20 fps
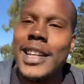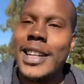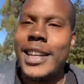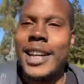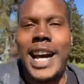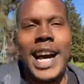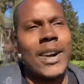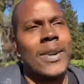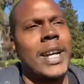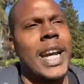
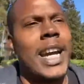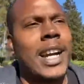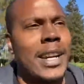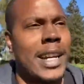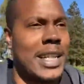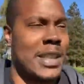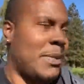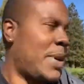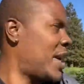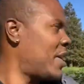I don't hate on it.
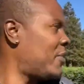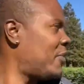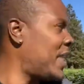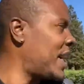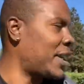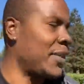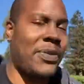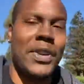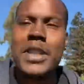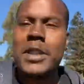As a matter of fact,
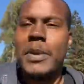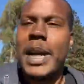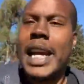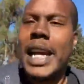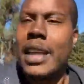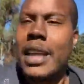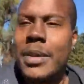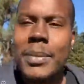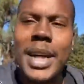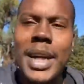if it's
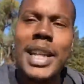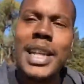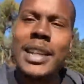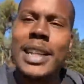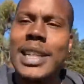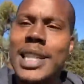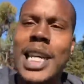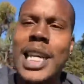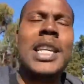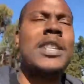making you money,
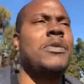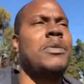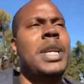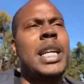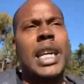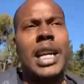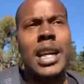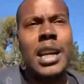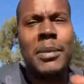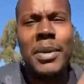then teach me.
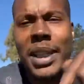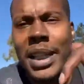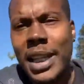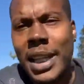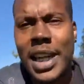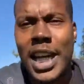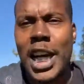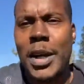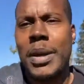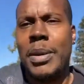Come in the
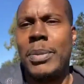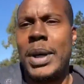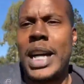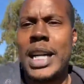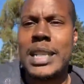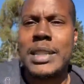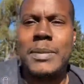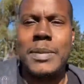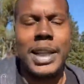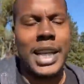comment
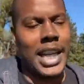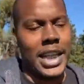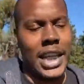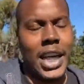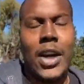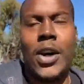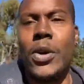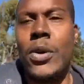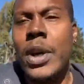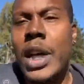box and be like,
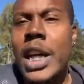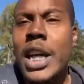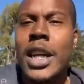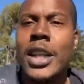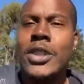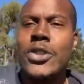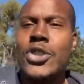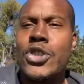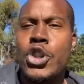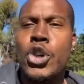yo,
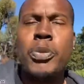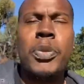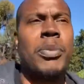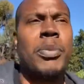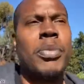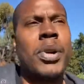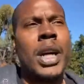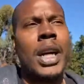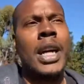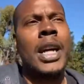you stupid,
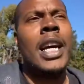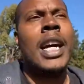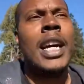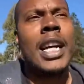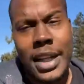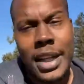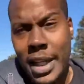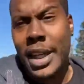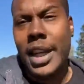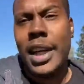bruh.
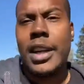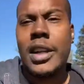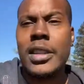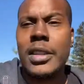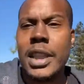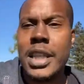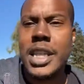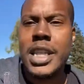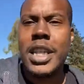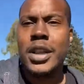You need to get on
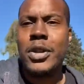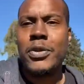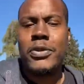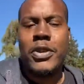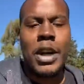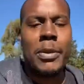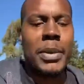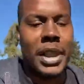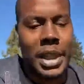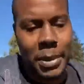this yield
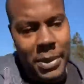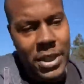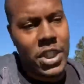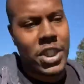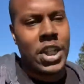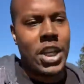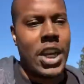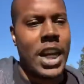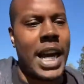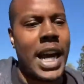farm and let me show
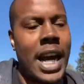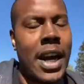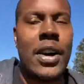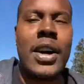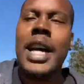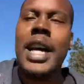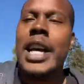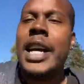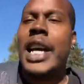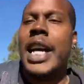you how.
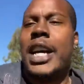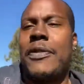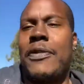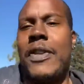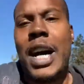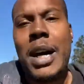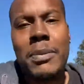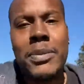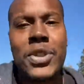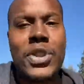If
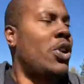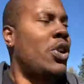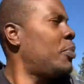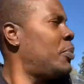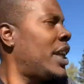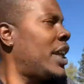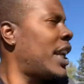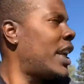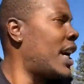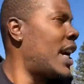I'm
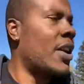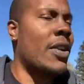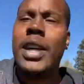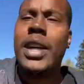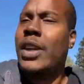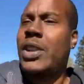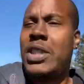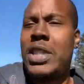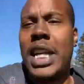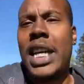stupid and I don't
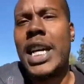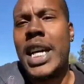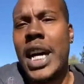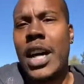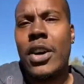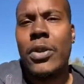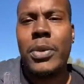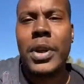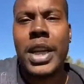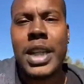understand how
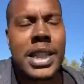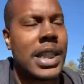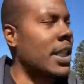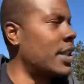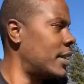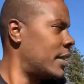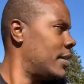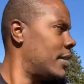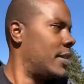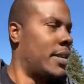it works and,
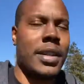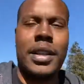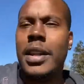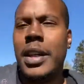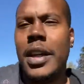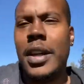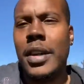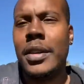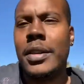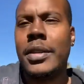you
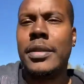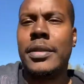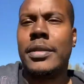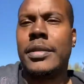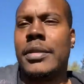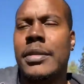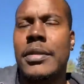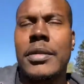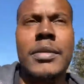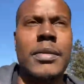know,
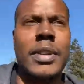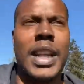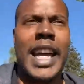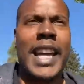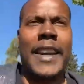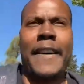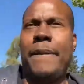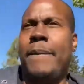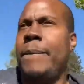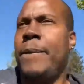like,
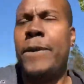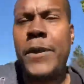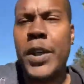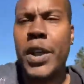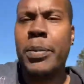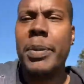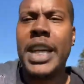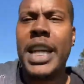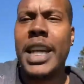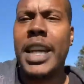fill
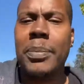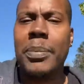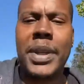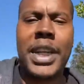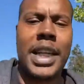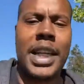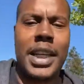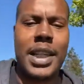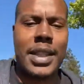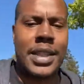me in
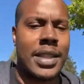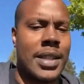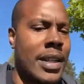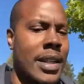because